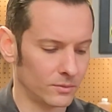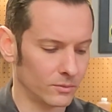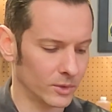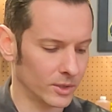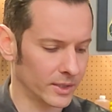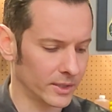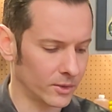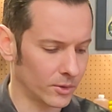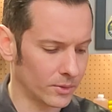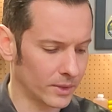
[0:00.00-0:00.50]

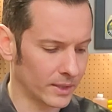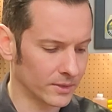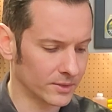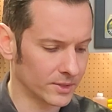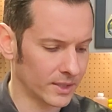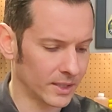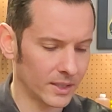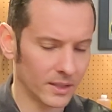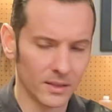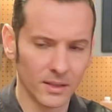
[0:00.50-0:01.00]
really cold
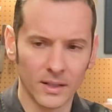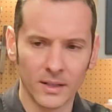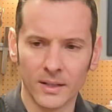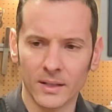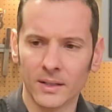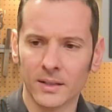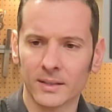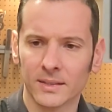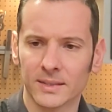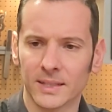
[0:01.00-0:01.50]
outside,
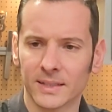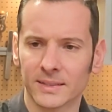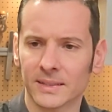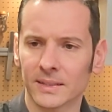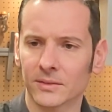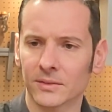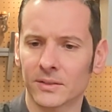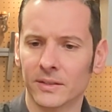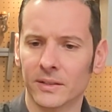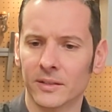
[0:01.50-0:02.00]
because that
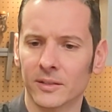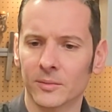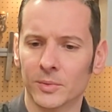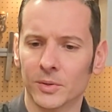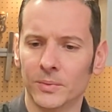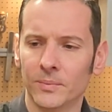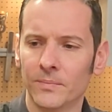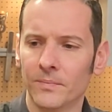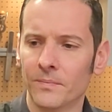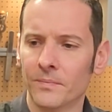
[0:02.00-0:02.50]
sounds terrible.